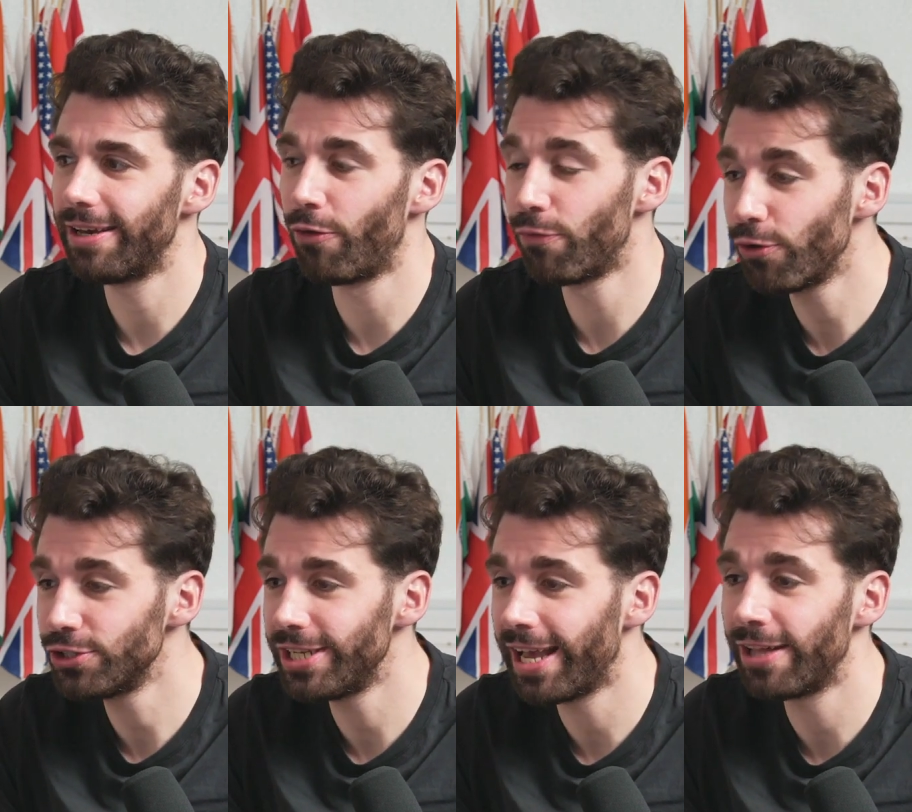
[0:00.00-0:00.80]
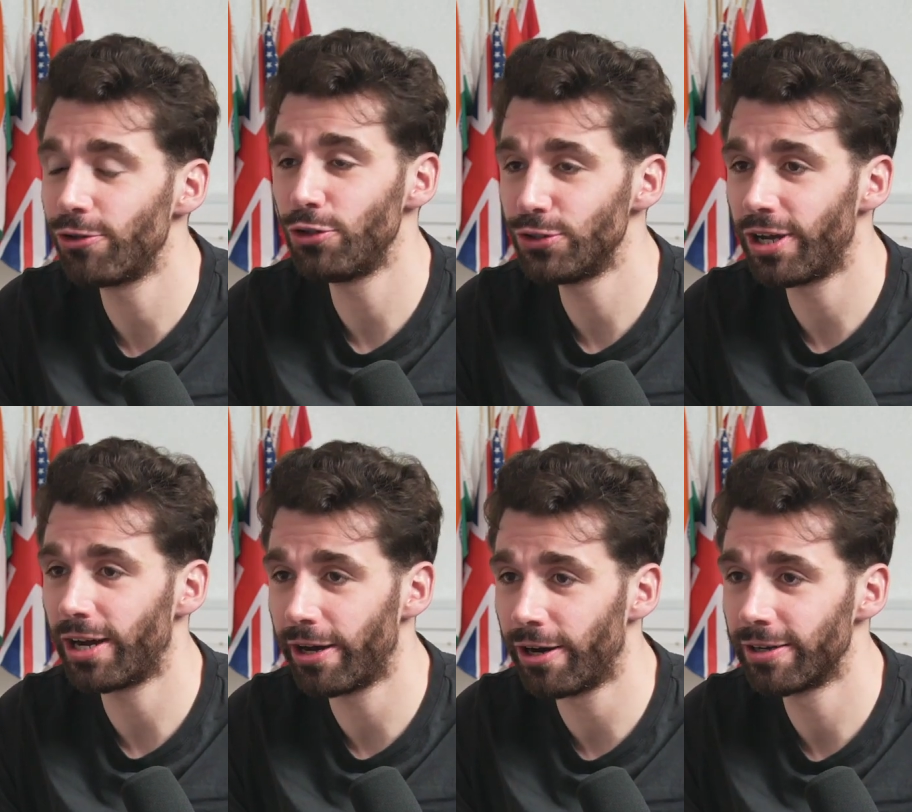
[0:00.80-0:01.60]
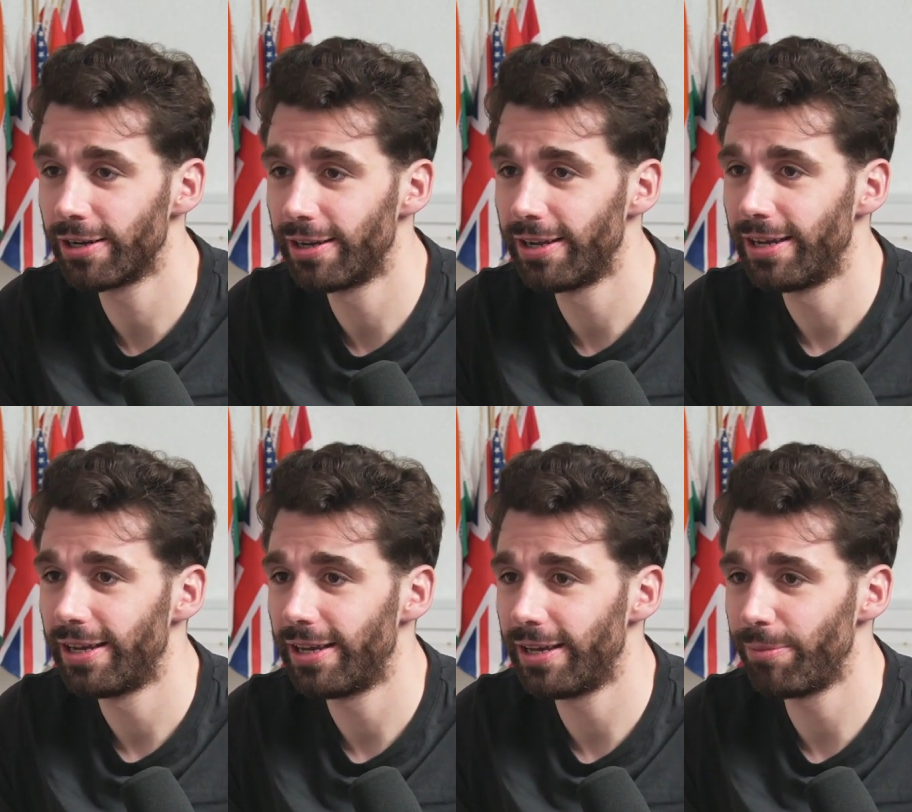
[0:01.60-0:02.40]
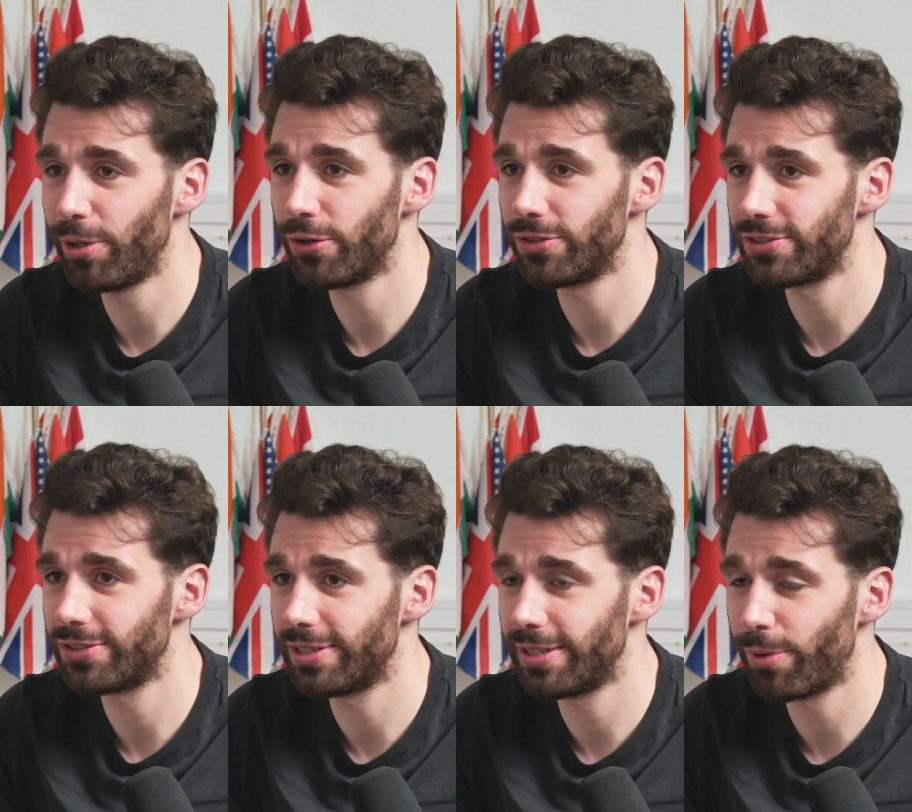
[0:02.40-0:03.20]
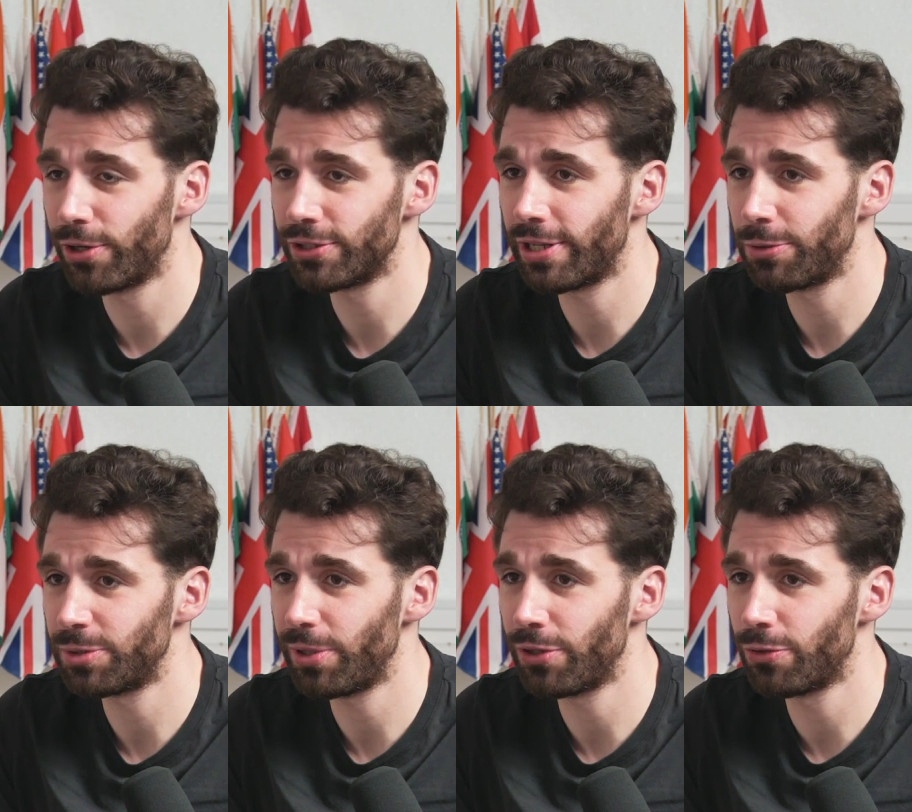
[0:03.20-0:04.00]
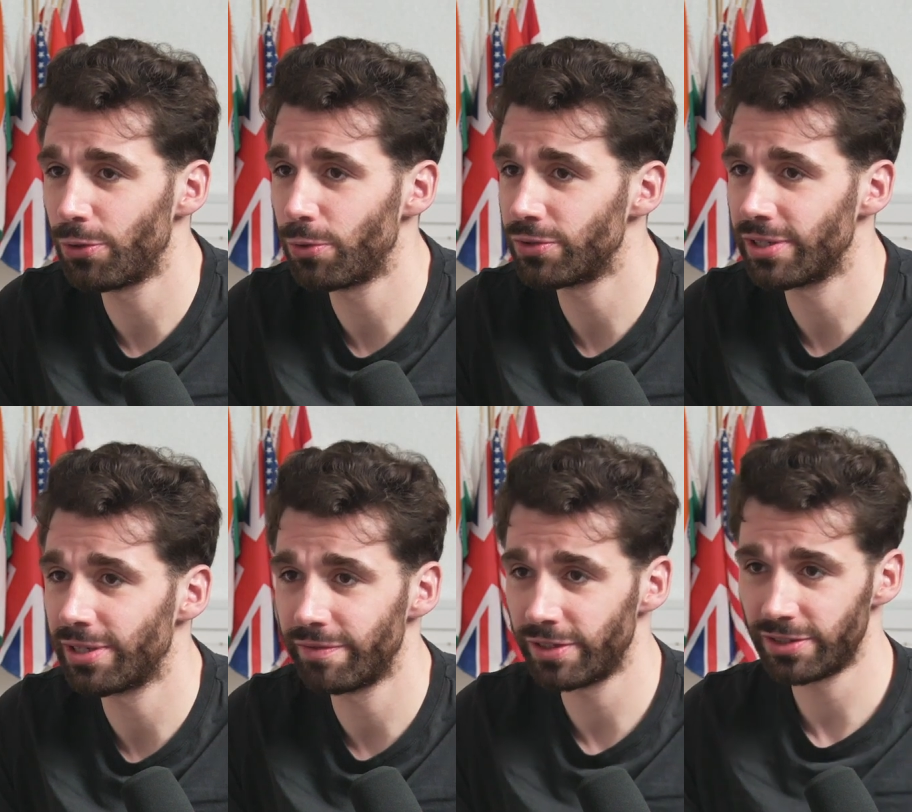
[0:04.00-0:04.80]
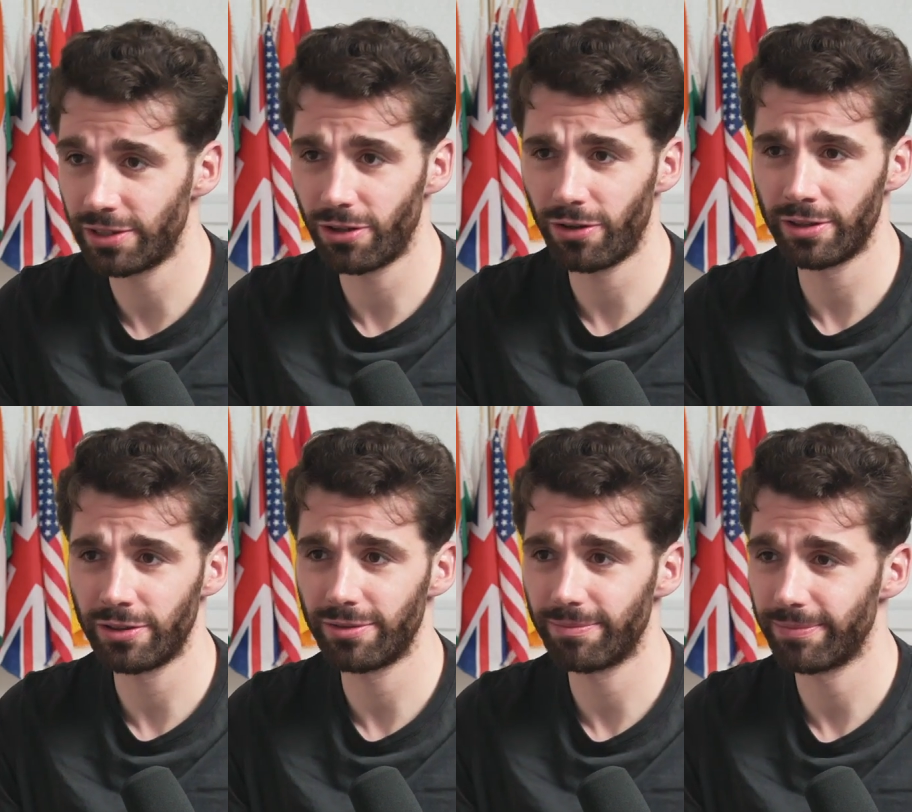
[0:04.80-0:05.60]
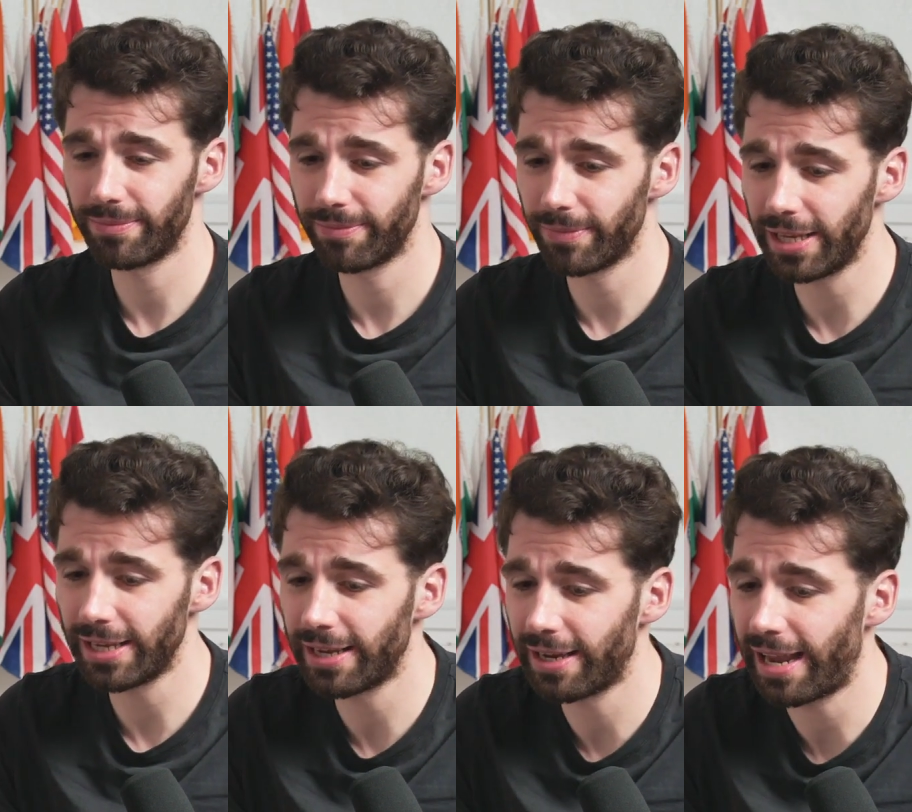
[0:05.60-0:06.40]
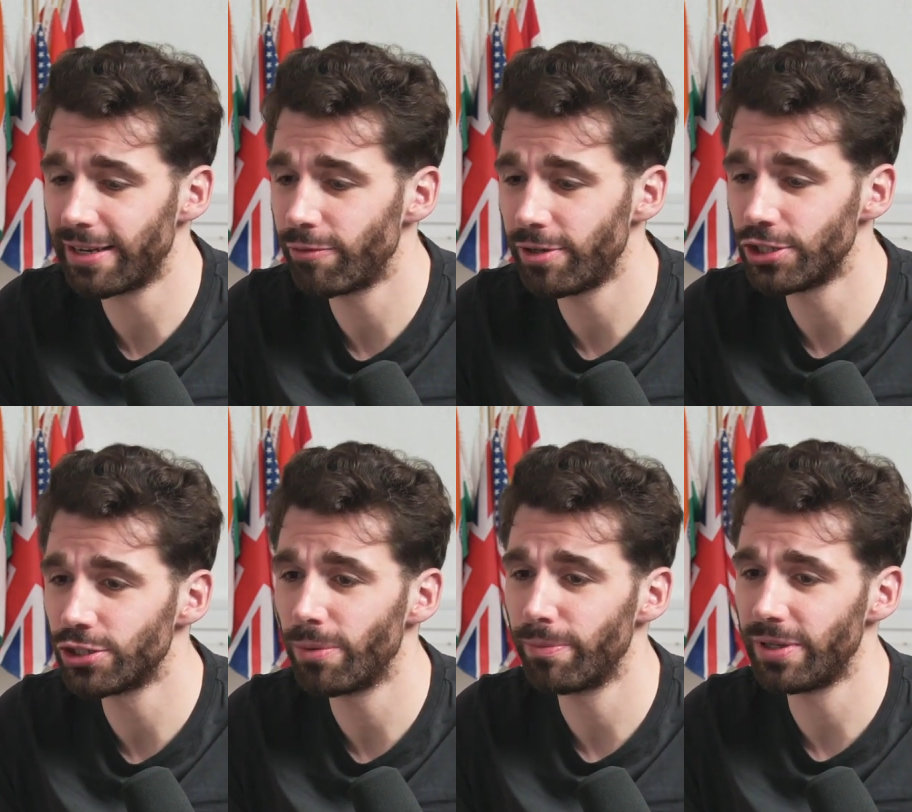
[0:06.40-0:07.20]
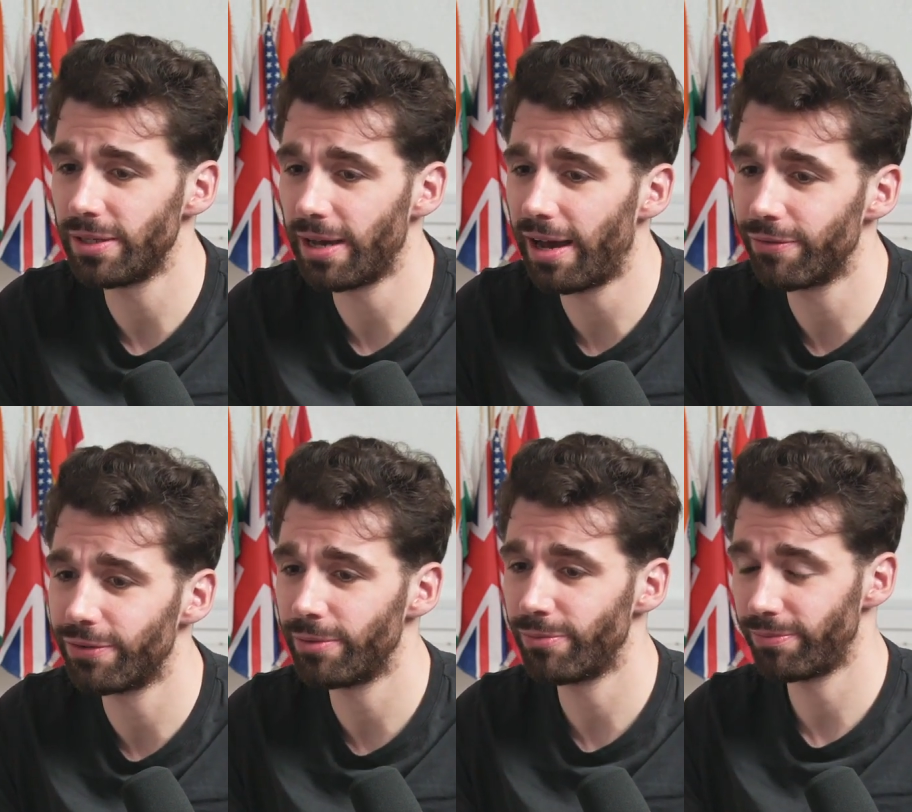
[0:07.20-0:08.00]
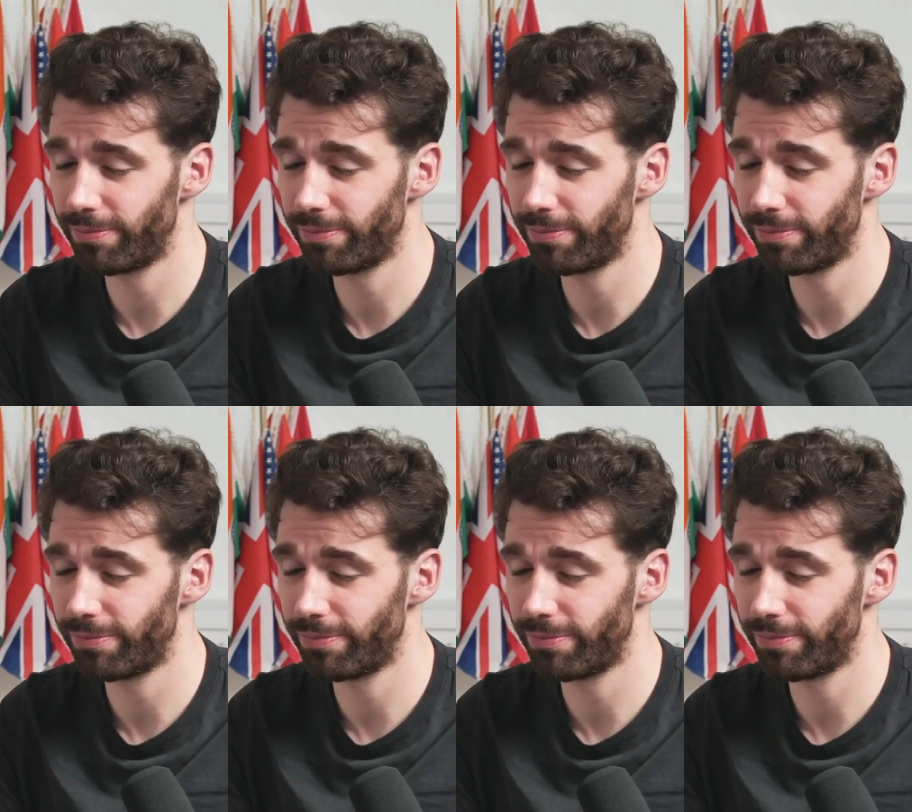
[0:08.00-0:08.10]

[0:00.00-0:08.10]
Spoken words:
unfortunately, I had to use that card because the person I was speaking to wasn't convinced at all, and he kind of really stopped me halfway